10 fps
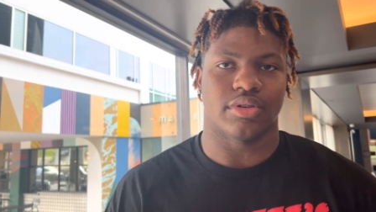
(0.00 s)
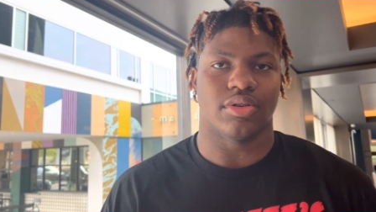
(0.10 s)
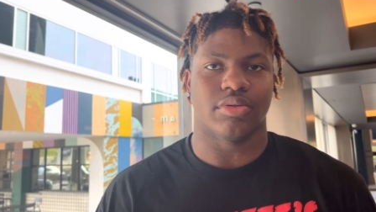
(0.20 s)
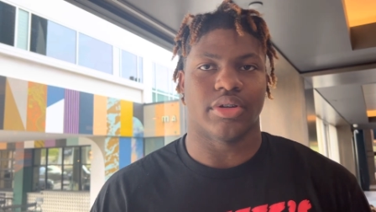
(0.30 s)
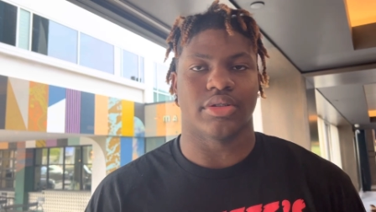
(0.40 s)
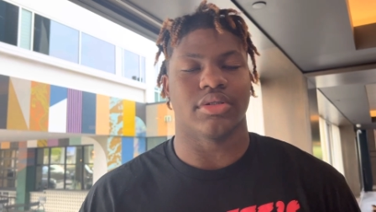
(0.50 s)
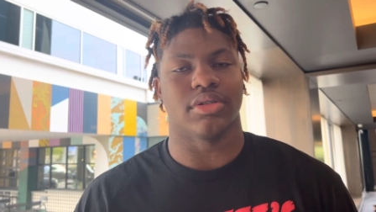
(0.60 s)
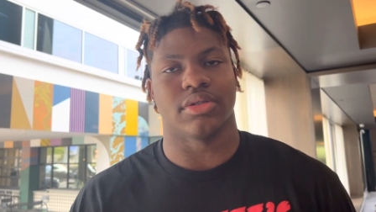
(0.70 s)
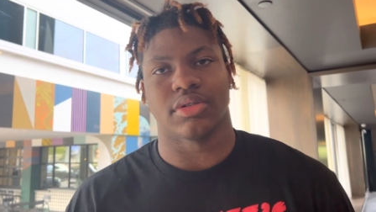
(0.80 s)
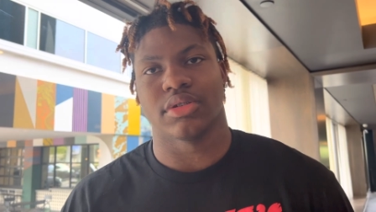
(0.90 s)
nowhere, so
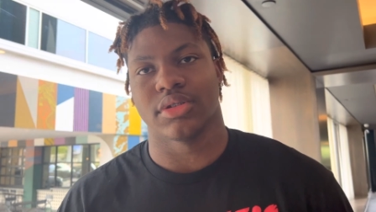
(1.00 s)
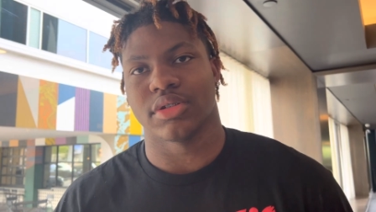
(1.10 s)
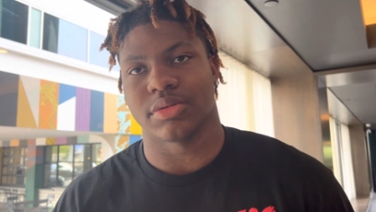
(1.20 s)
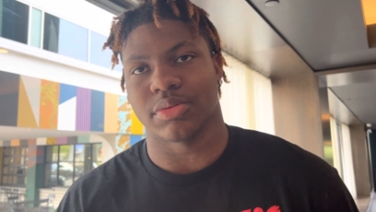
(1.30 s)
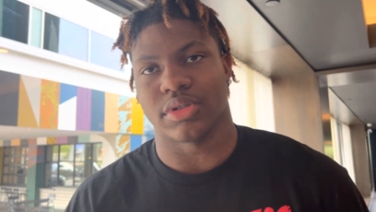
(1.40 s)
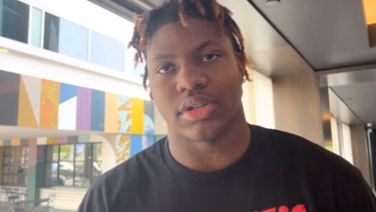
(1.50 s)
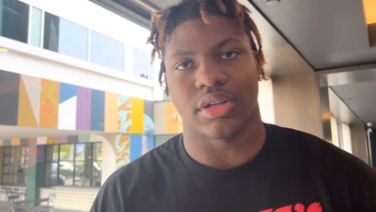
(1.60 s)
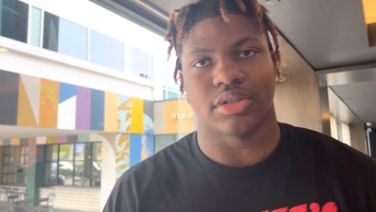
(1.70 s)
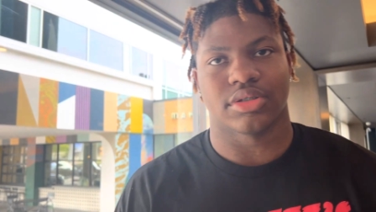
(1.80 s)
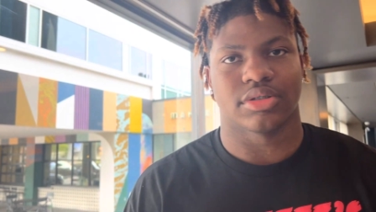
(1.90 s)
it's pretty
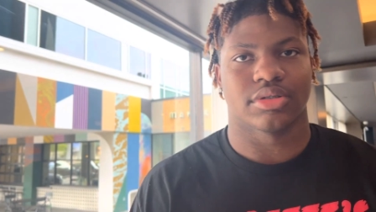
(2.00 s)
nice.